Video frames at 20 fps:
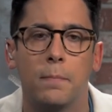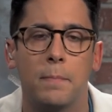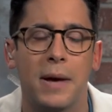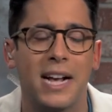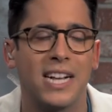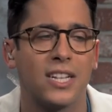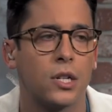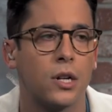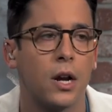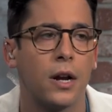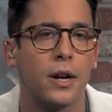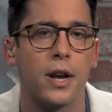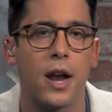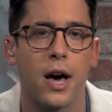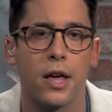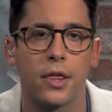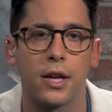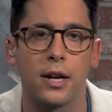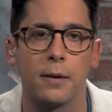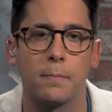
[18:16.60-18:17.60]
based on
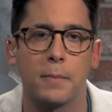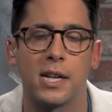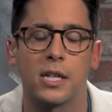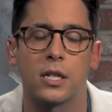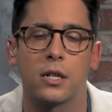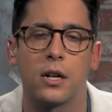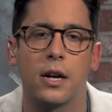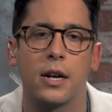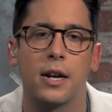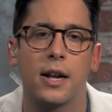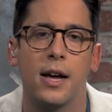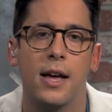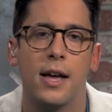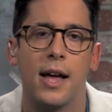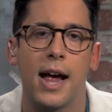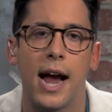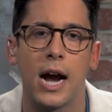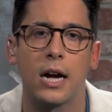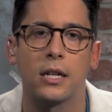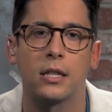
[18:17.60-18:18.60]
nothing, based on
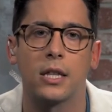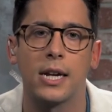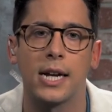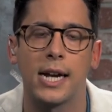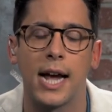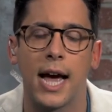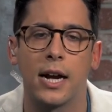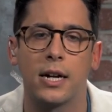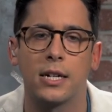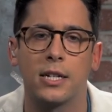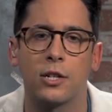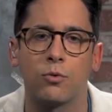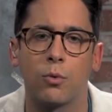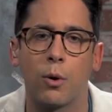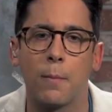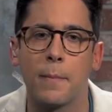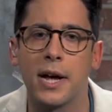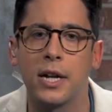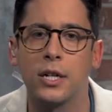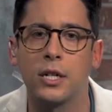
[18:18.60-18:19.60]
Anthony Kennedy's
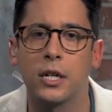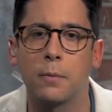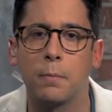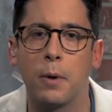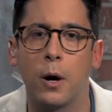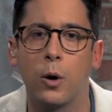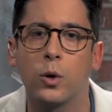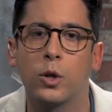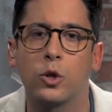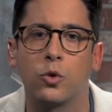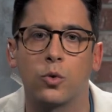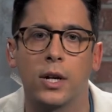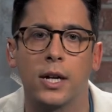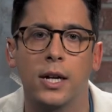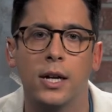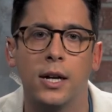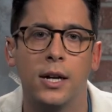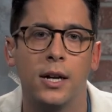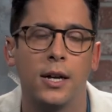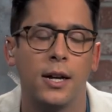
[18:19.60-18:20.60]
romantic poetry